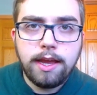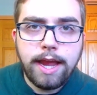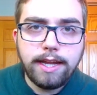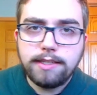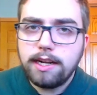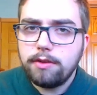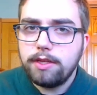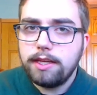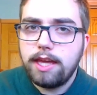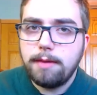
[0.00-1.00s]
And it's not
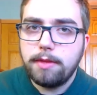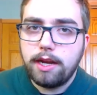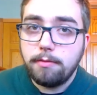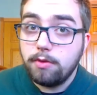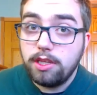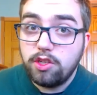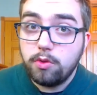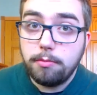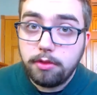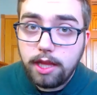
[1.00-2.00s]
only a game that I really
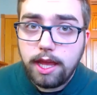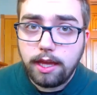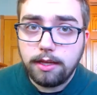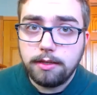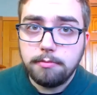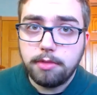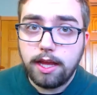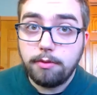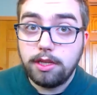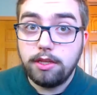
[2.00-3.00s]
enjoyed playing, but I
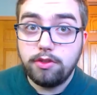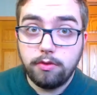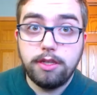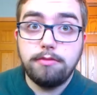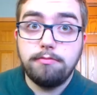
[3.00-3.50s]
really enjoyed